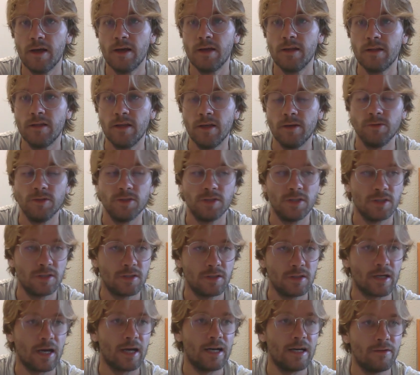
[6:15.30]
it was
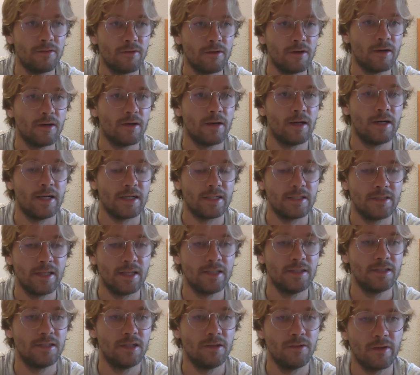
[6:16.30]
just kind of an
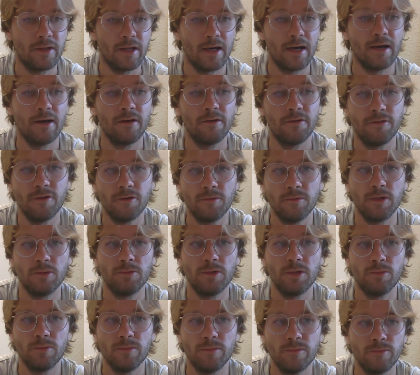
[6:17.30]
extension of that, a film that
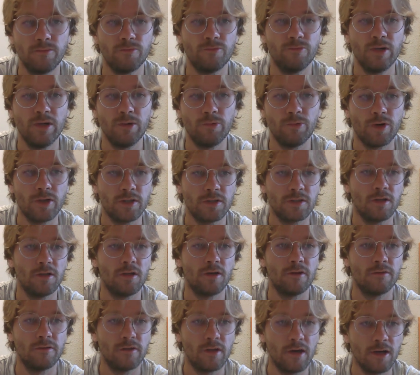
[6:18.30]
we rewatched a
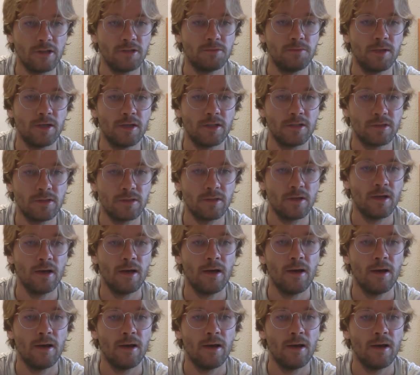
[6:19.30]
lot of times because